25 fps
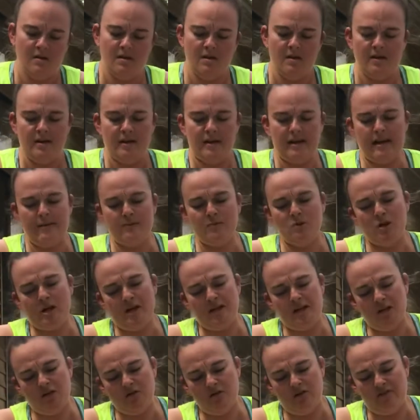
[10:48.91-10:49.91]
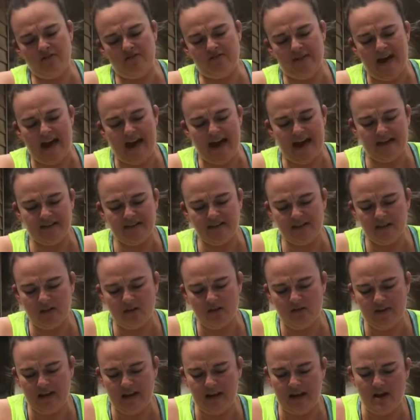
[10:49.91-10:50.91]
And I'm trying to do it fast so
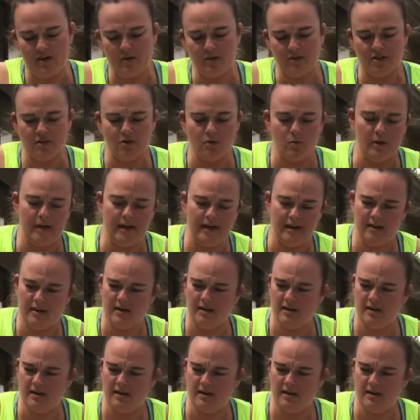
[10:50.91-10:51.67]
the video is quick.